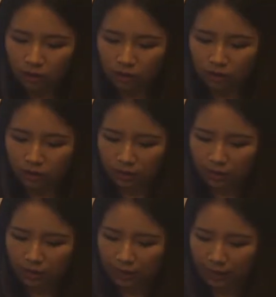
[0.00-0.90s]
On the
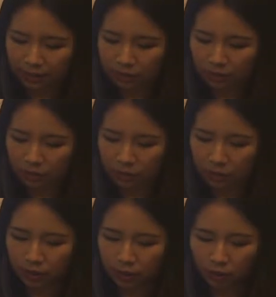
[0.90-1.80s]
other hand, used
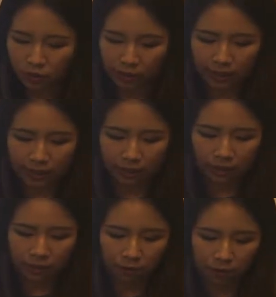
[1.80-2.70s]
carefully in
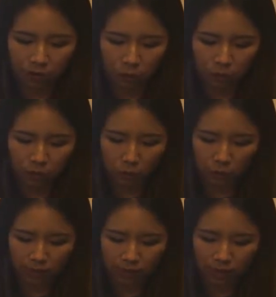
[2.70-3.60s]
individuals
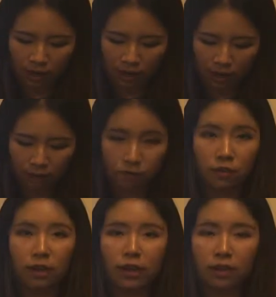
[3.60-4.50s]
with heart
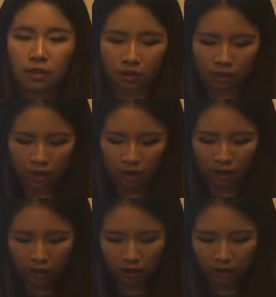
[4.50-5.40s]
failure,
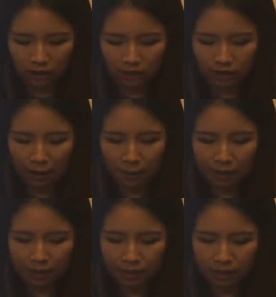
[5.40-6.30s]

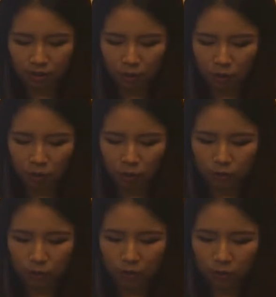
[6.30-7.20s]
diabetes, or
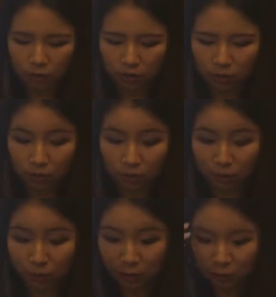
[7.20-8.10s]

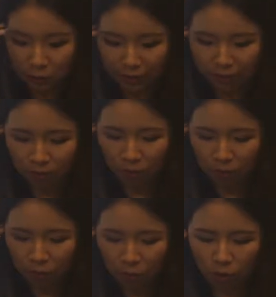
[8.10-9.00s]
respiratory
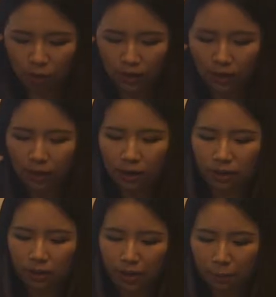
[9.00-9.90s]
or
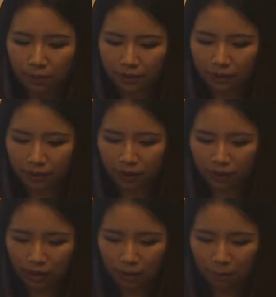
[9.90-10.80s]

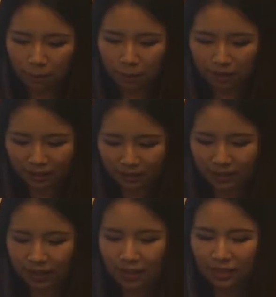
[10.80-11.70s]

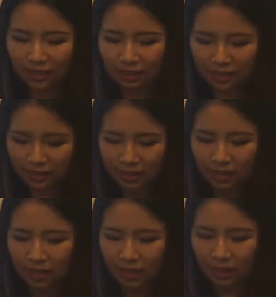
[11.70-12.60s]
hepatic disease,
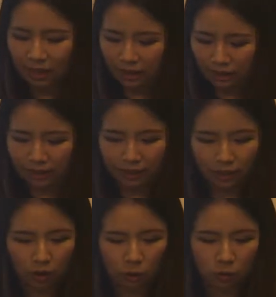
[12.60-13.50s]
and in
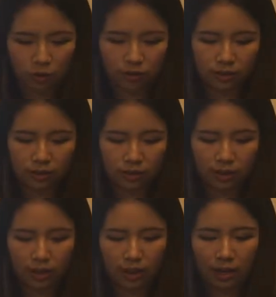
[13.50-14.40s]
older
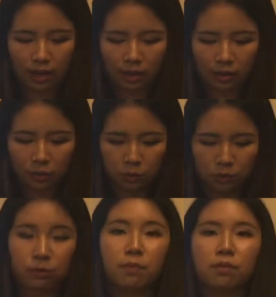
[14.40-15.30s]
adults.